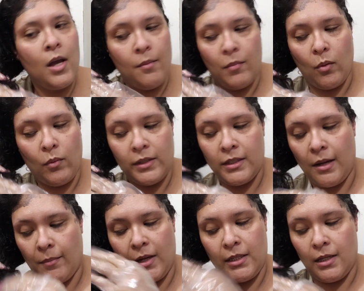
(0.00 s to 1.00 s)
But one
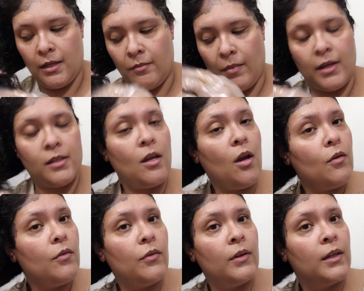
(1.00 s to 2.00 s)
time I did it
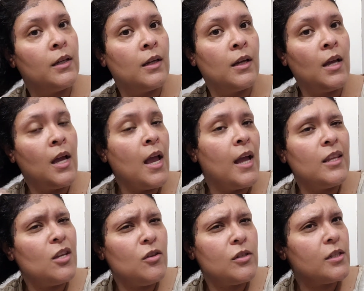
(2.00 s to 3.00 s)
myself. And
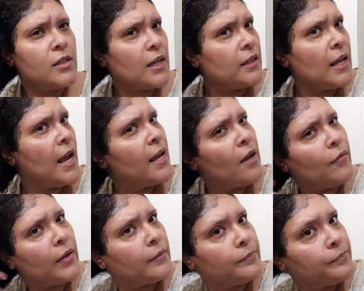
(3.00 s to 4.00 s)
then you just get the hang of it.